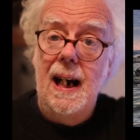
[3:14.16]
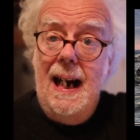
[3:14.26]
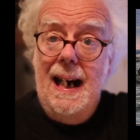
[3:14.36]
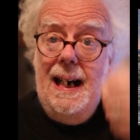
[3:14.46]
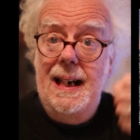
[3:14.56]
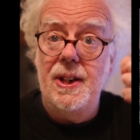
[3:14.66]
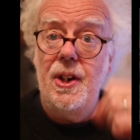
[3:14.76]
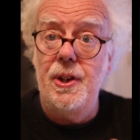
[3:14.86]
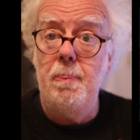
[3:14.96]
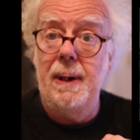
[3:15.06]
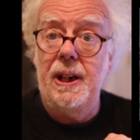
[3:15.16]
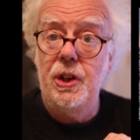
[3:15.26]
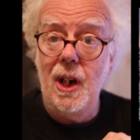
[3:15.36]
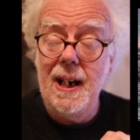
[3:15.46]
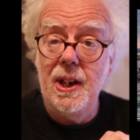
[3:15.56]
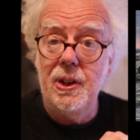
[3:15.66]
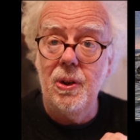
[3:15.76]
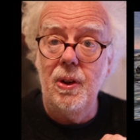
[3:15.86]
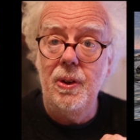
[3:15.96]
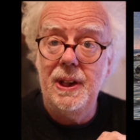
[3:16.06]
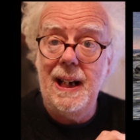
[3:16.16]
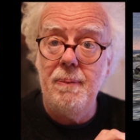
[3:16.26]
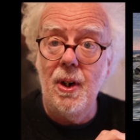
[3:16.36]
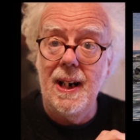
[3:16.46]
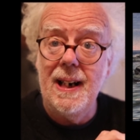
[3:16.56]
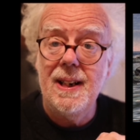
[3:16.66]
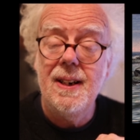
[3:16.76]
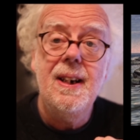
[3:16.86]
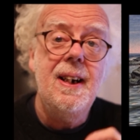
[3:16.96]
and the big dinosaur who stepped on it.